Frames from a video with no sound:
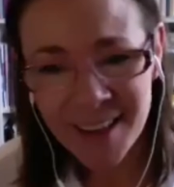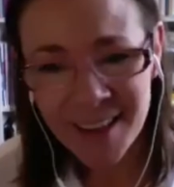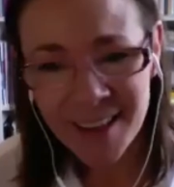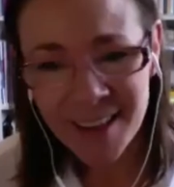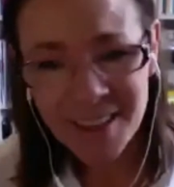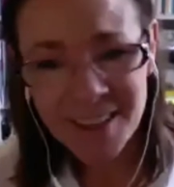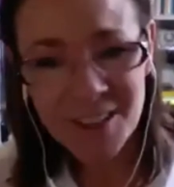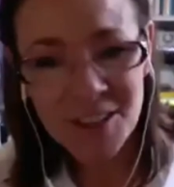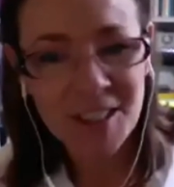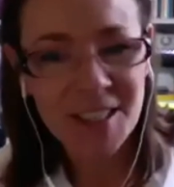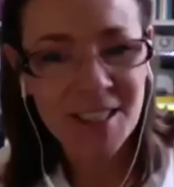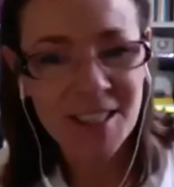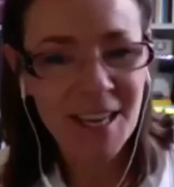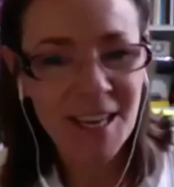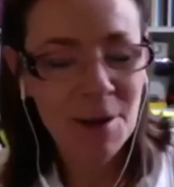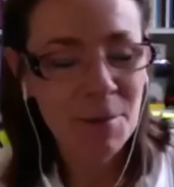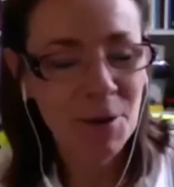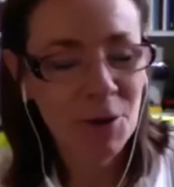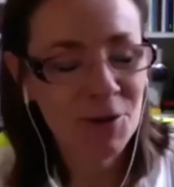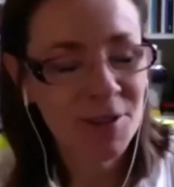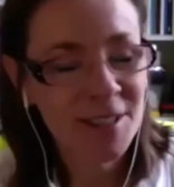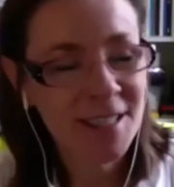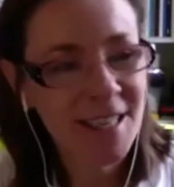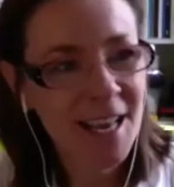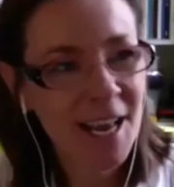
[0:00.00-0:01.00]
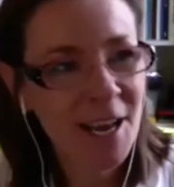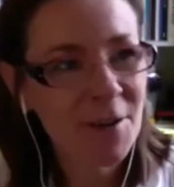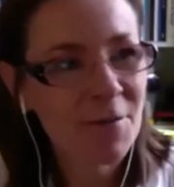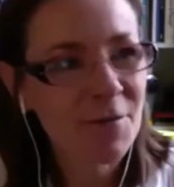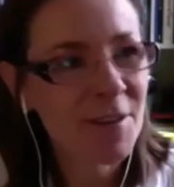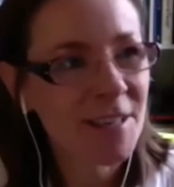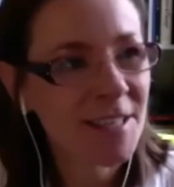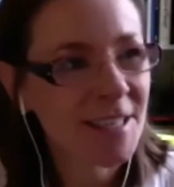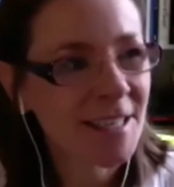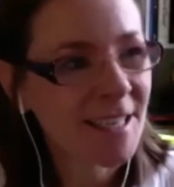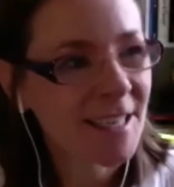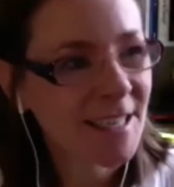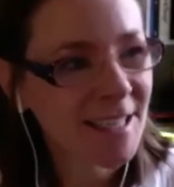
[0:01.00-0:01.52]
she'd take me on site
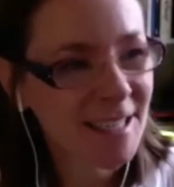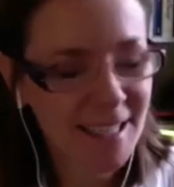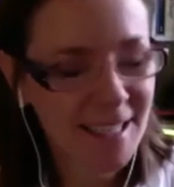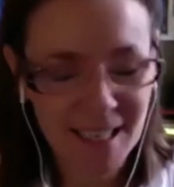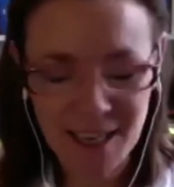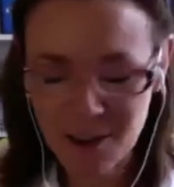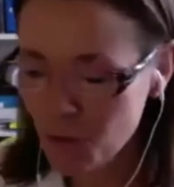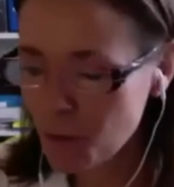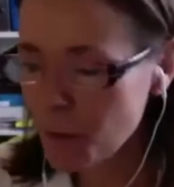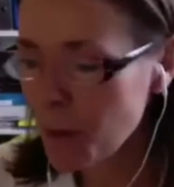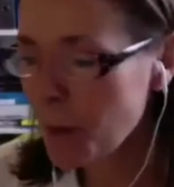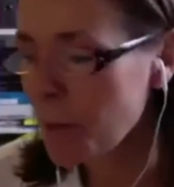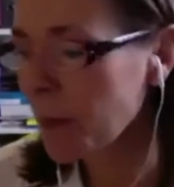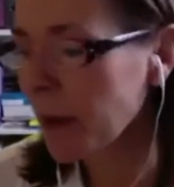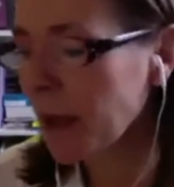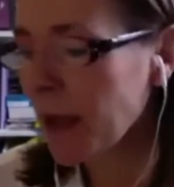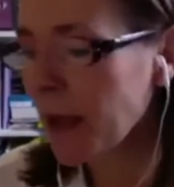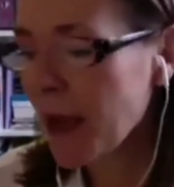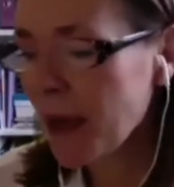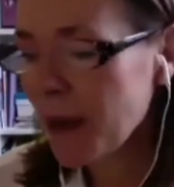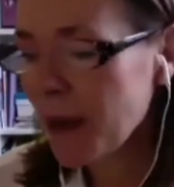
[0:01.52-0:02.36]
visits, and I remember kind of